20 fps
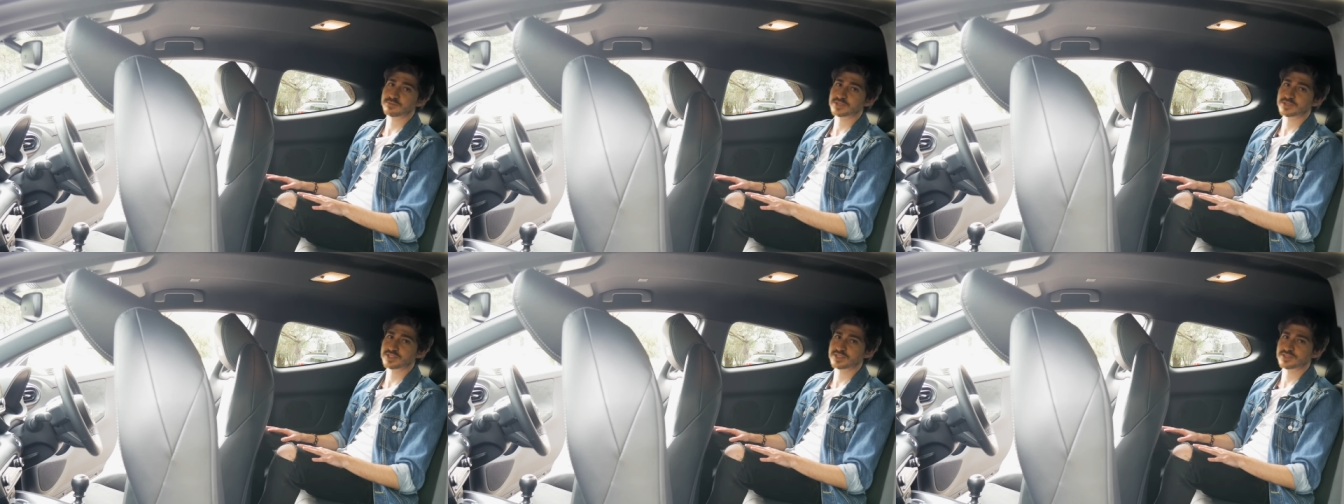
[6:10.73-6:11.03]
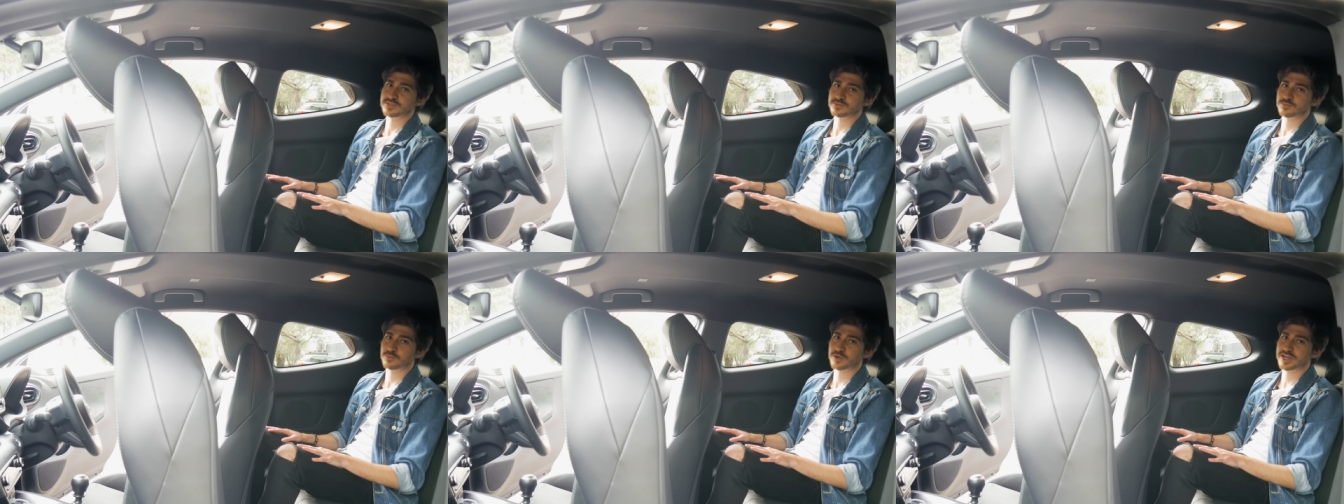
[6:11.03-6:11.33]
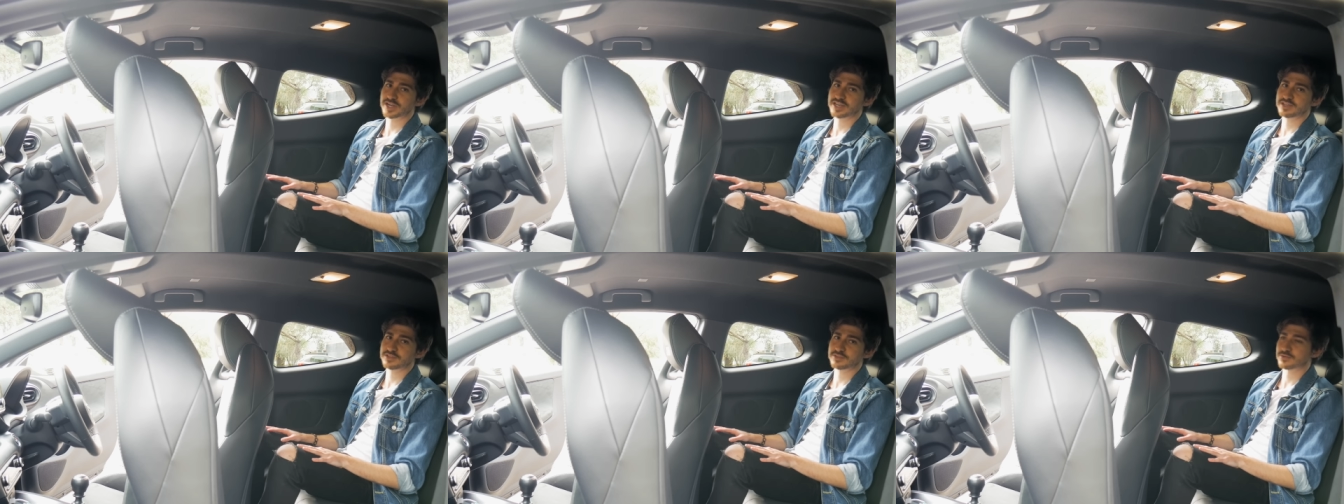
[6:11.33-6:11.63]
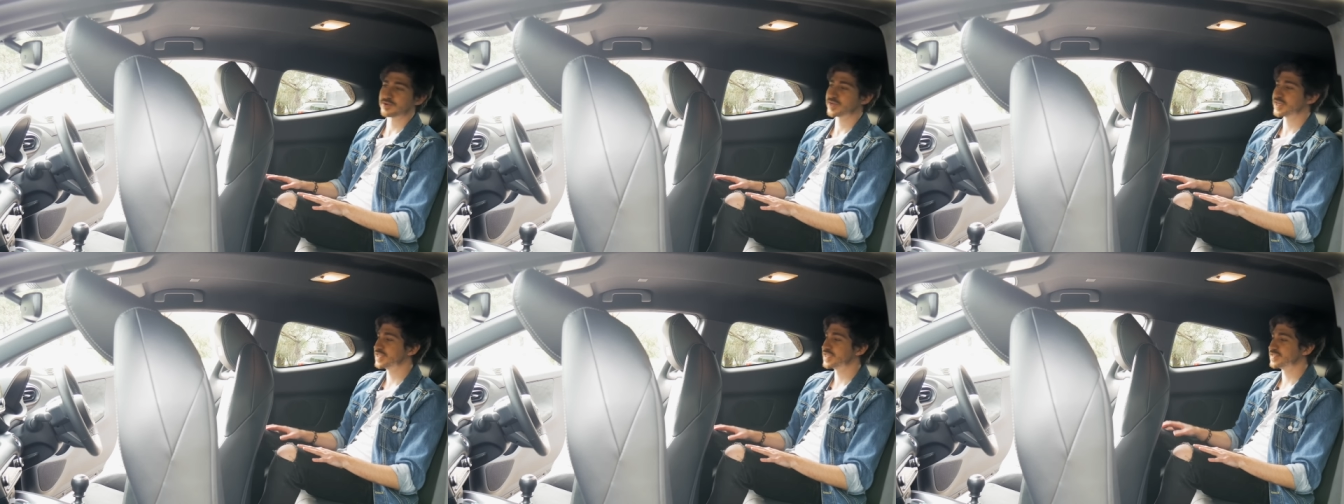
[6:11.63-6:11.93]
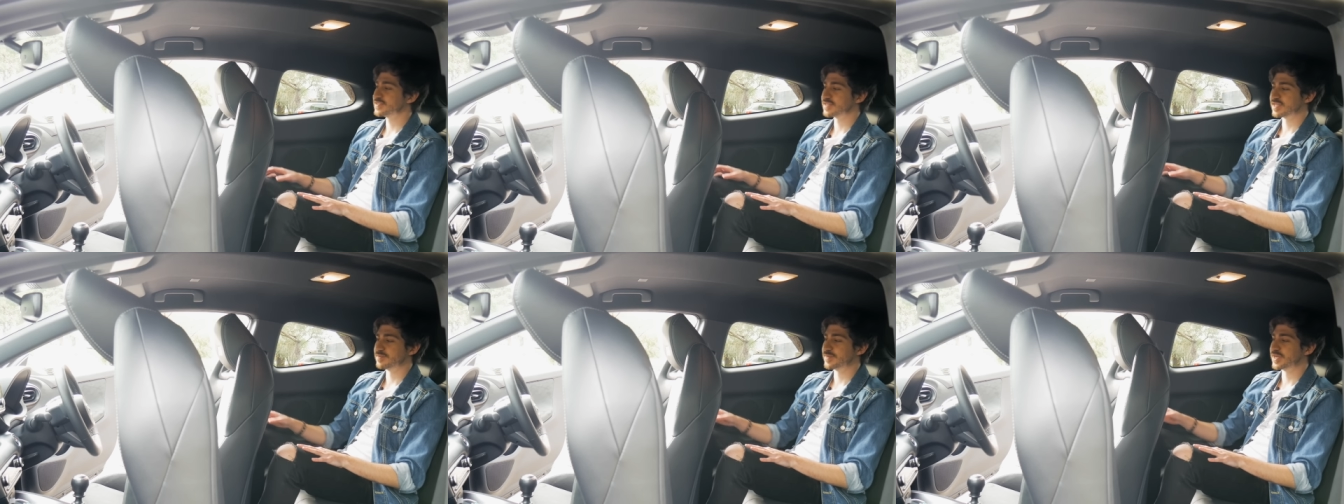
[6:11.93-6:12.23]
which is 183
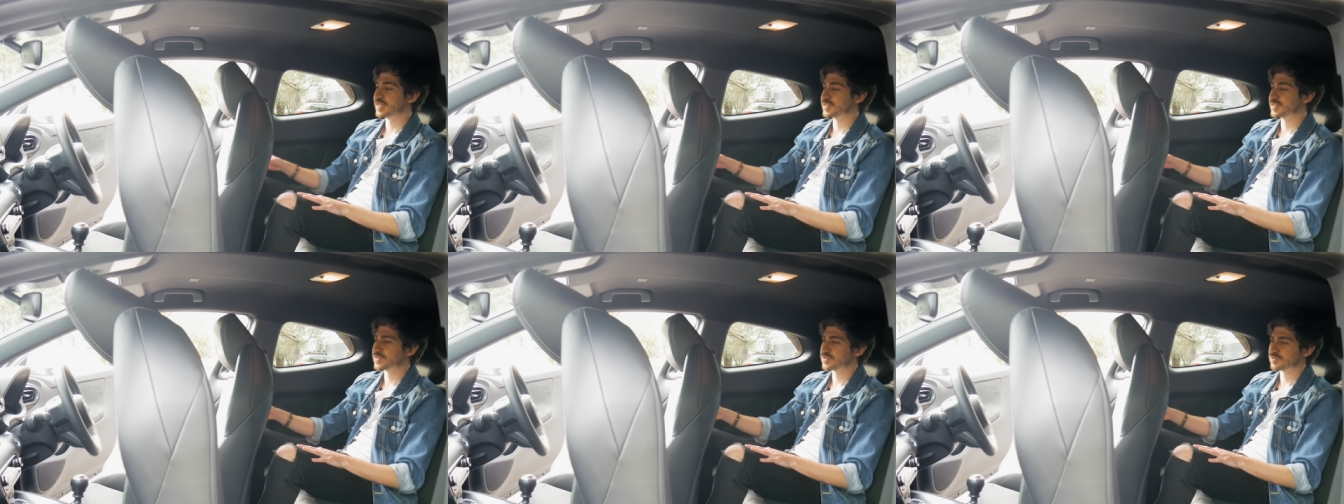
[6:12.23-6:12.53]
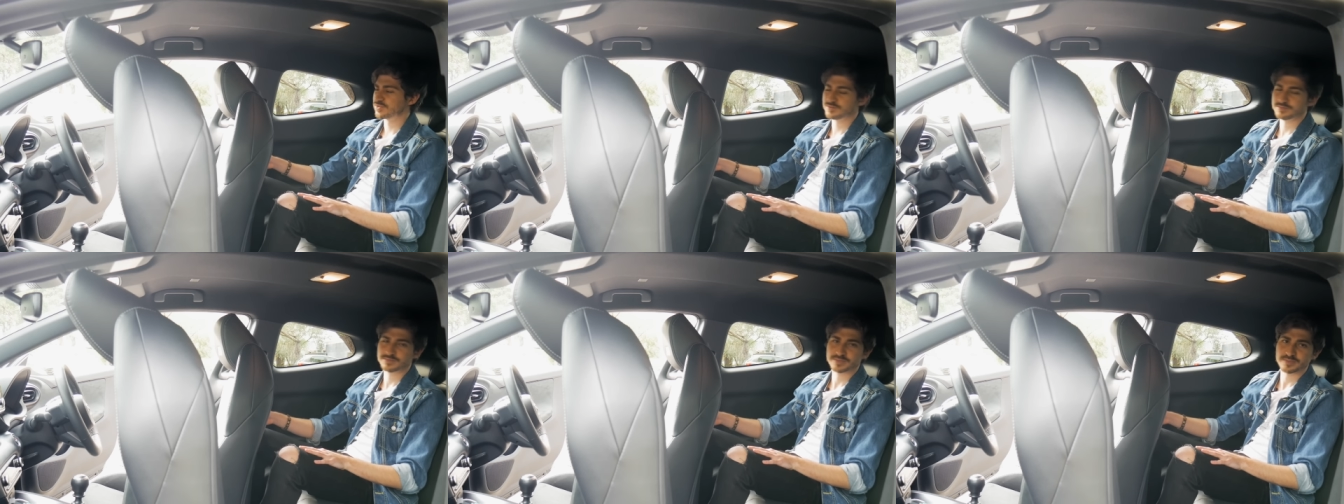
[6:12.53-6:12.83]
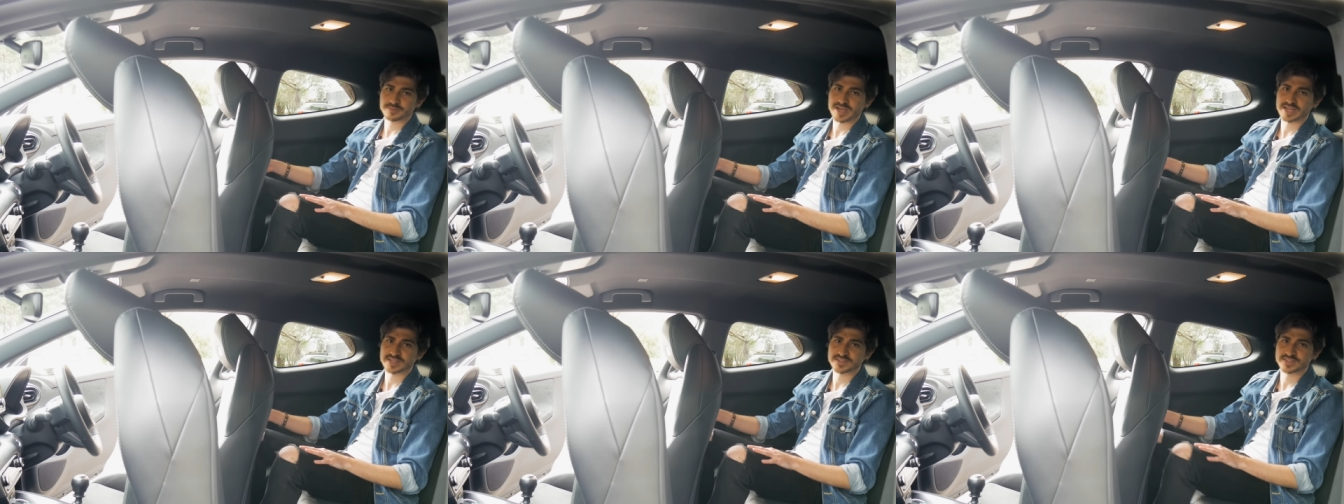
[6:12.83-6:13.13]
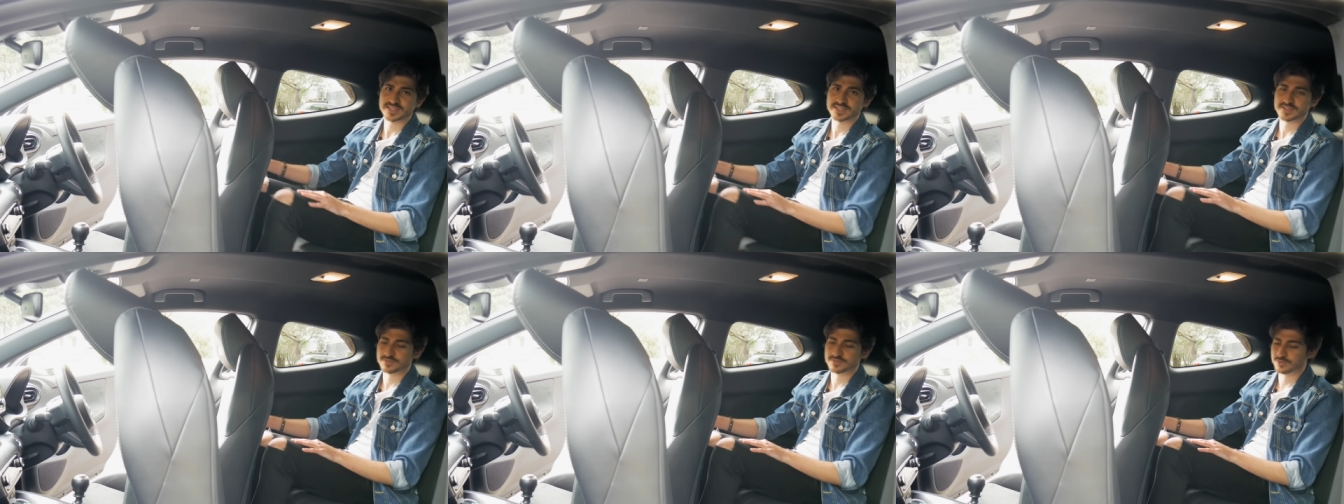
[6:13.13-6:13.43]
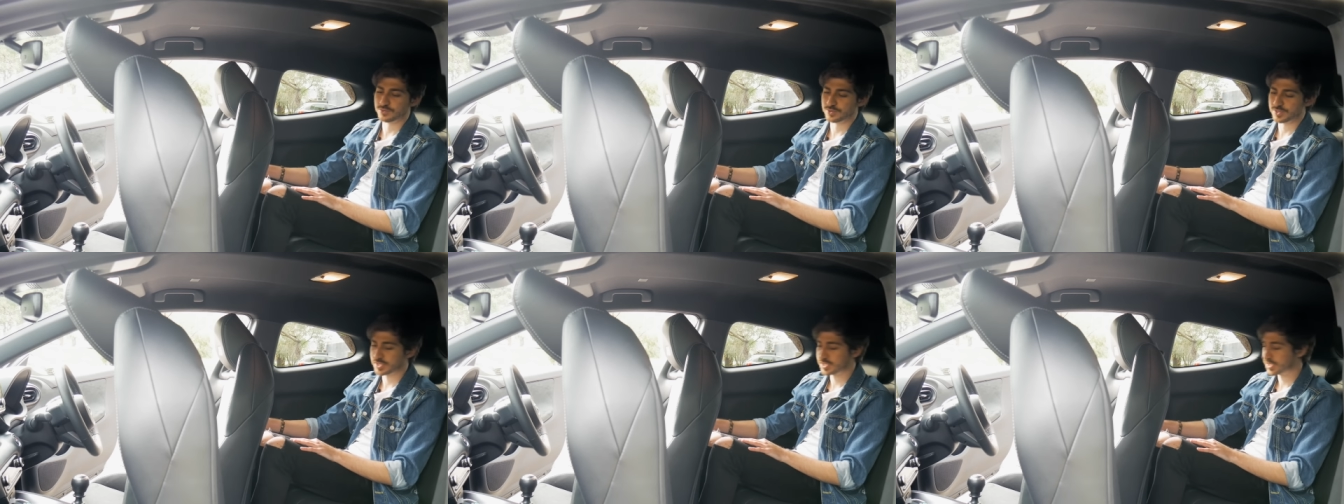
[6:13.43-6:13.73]
centimeters or about six
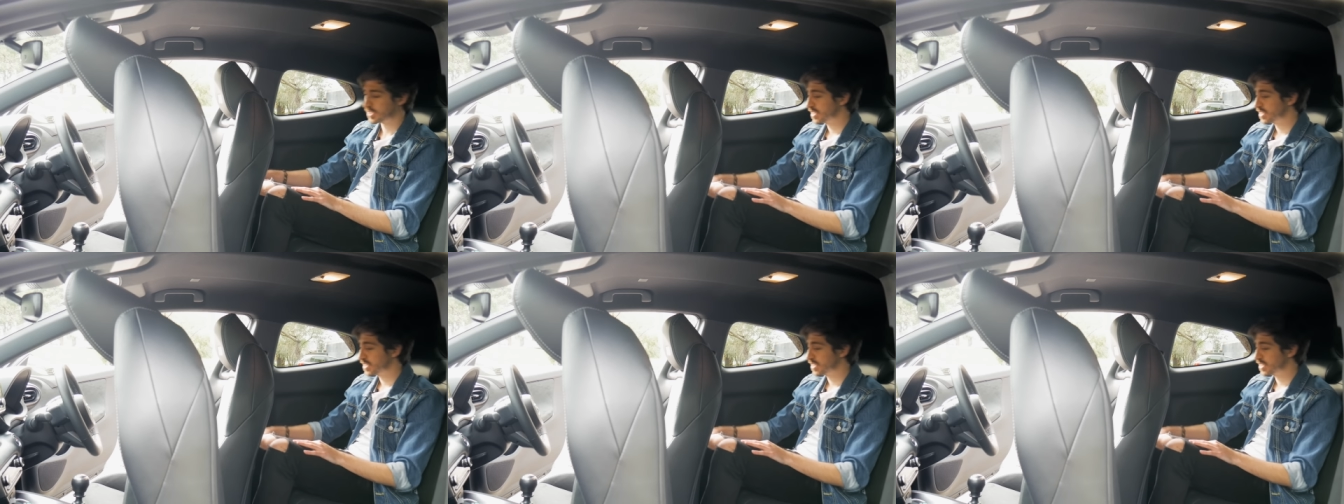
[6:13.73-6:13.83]
foot.